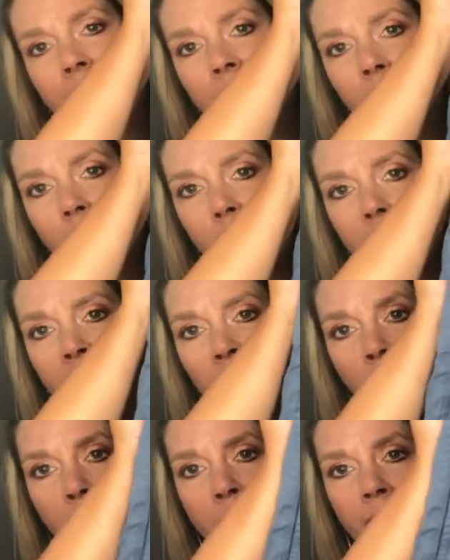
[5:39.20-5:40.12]
these shorts
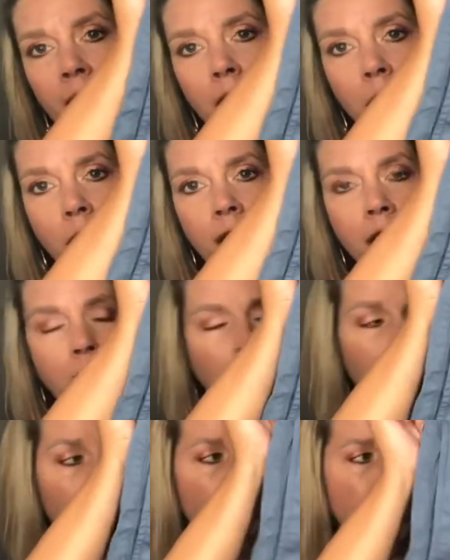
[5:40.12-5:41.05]
will pair well
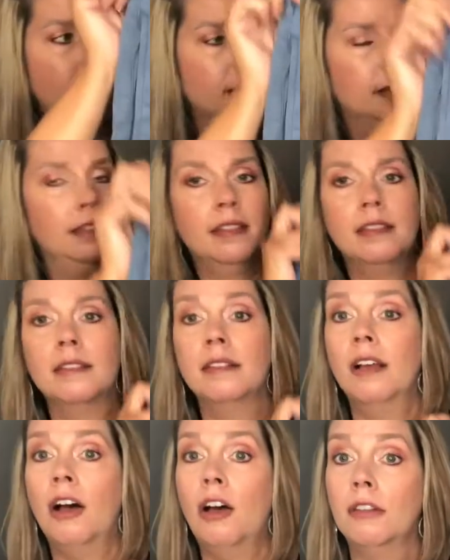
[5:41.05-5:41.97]
with
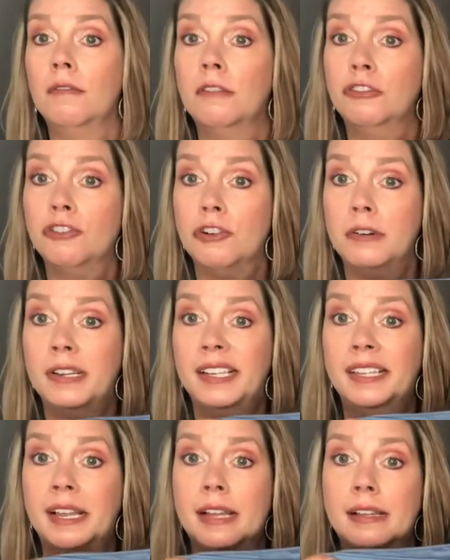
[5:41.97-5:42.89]
all of the
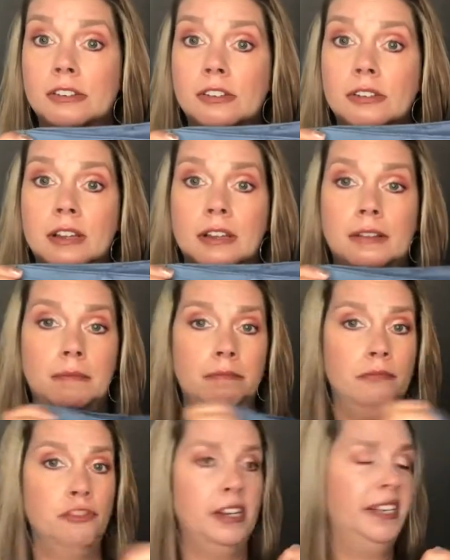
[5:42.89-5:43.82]
shirts that
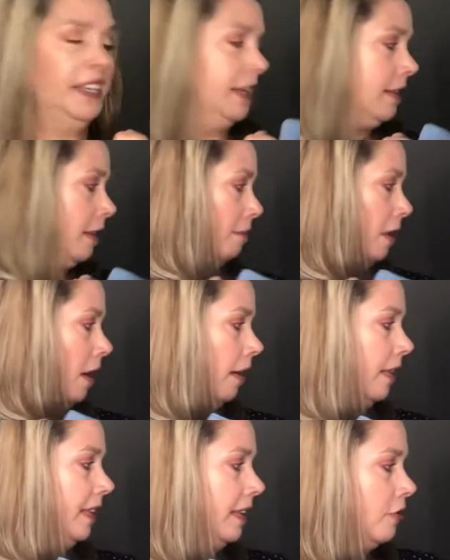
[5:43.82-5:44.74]
she sent in the
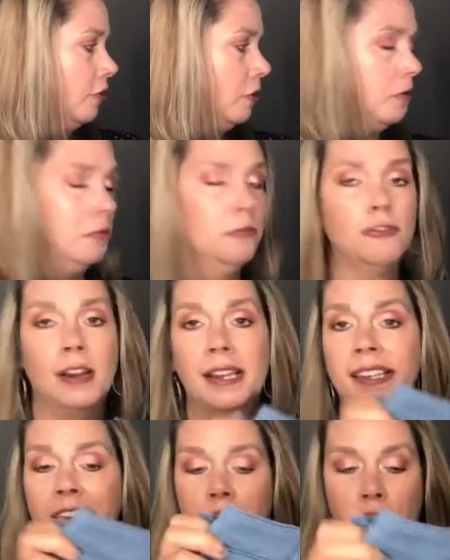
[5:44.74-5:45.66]
box, the two
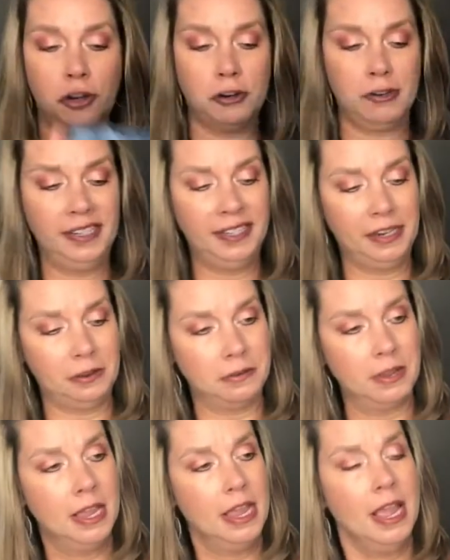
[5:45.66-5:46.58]
dress shirts. So
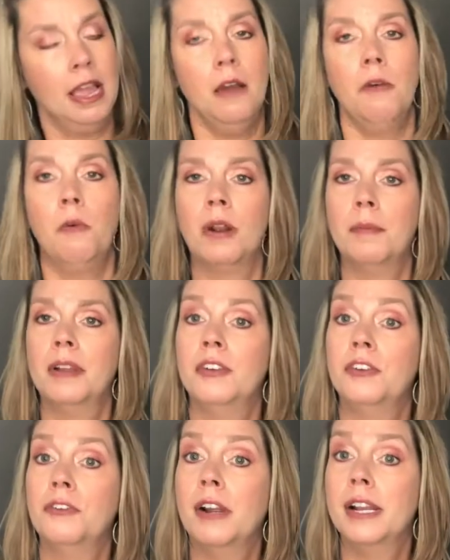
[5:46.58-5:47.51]
what I'm gonna
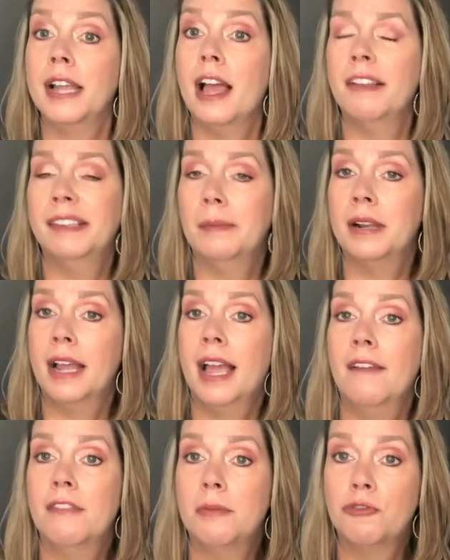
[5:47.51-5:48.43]
do right now is I'm gonna
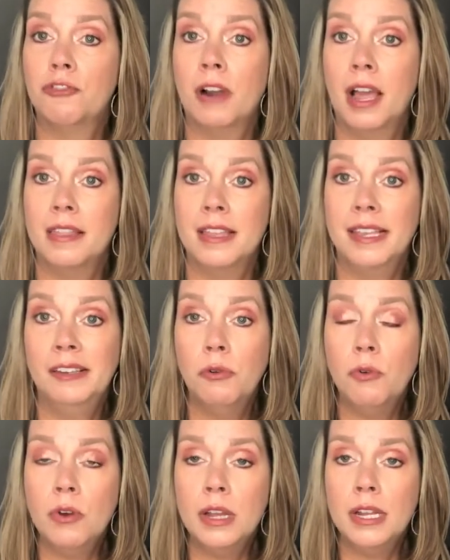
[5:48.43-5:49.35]
have him try these
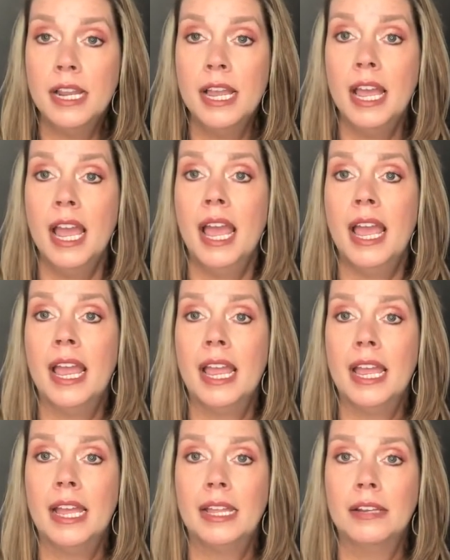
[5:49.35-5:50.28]
on,
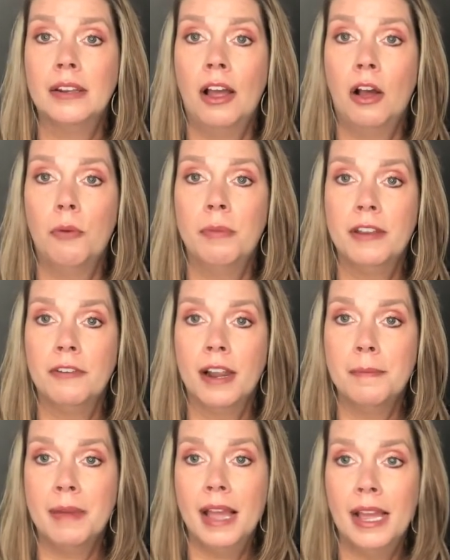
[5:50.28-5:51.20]
and I'll be
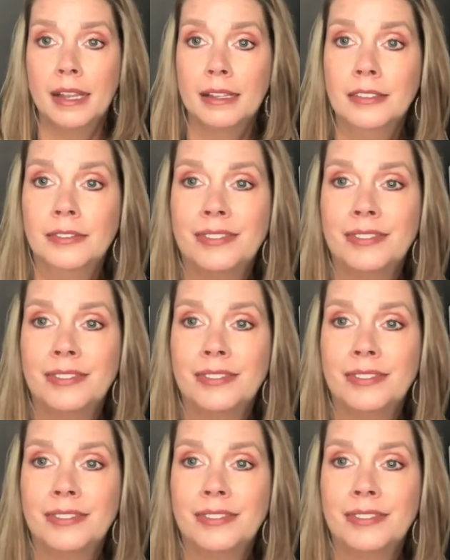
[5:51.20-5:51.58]
right back.